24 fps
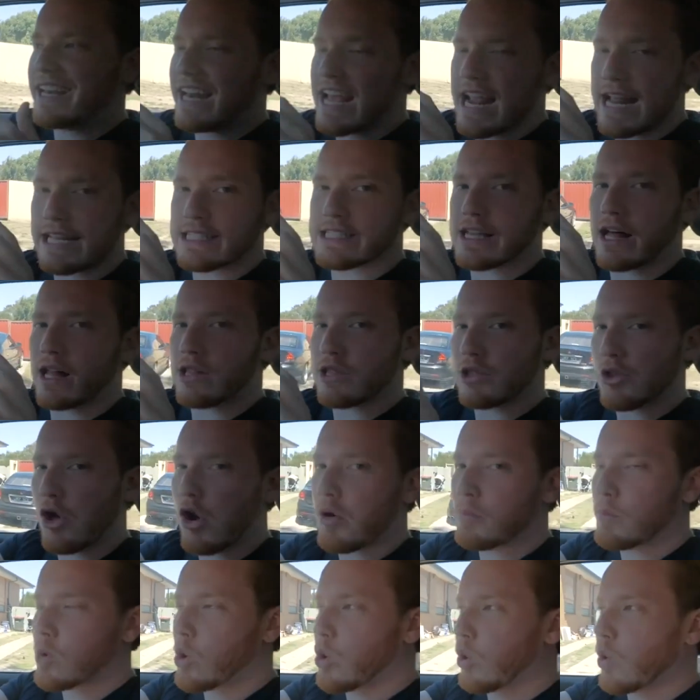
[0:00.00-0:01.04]
the car
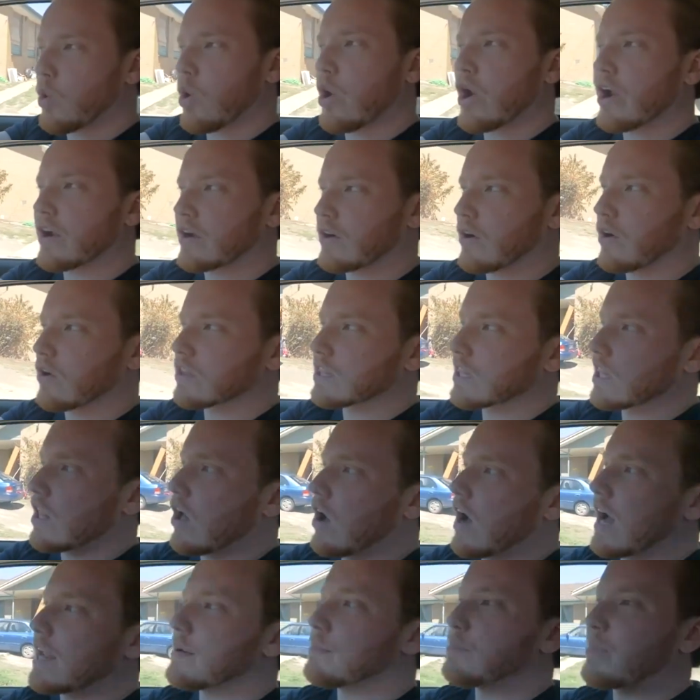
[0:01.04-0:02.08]
doing that few
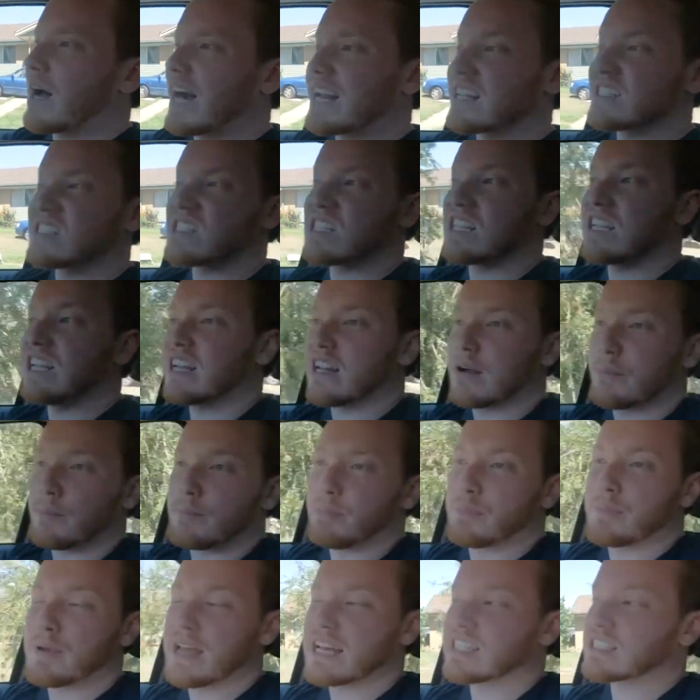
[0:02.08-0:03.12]
hours trip 6
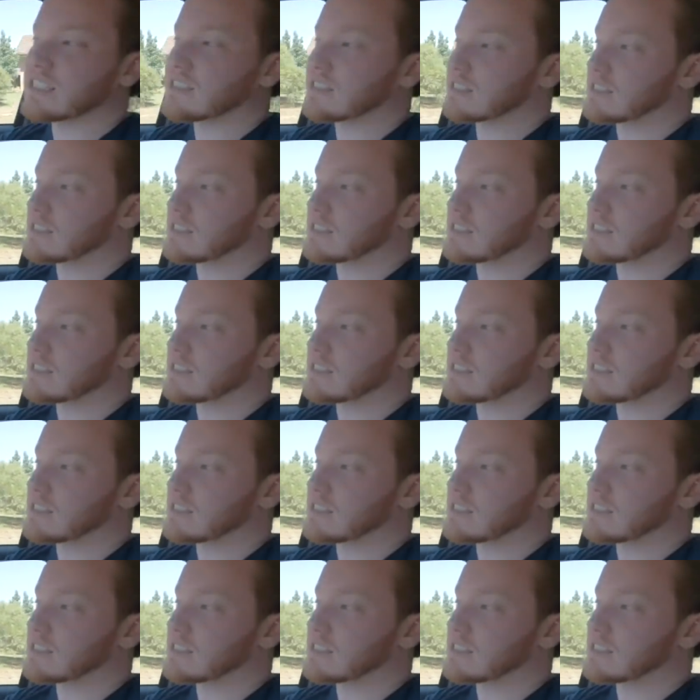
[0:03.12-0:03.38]
or 7